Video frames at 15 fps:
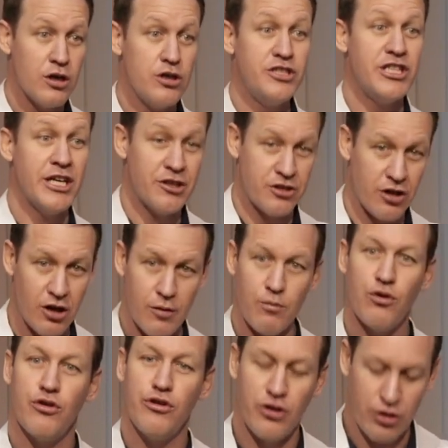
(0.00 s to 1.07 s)
Gentile,
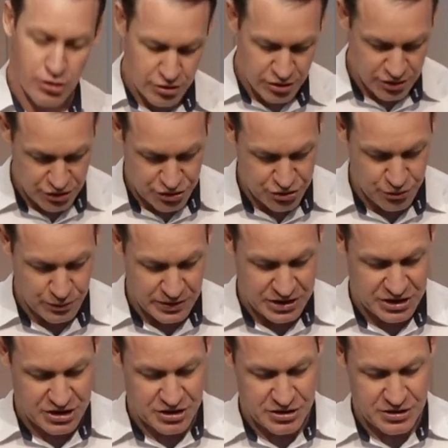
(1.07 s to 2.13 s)
more
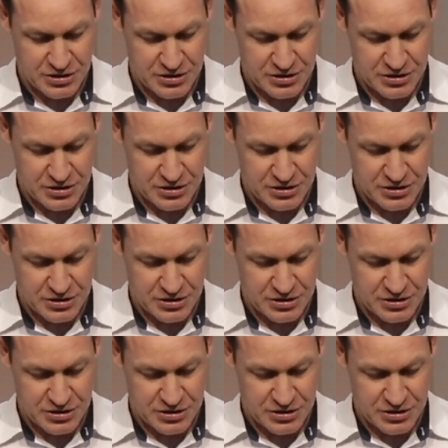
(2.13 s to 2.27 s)
non-Jewish.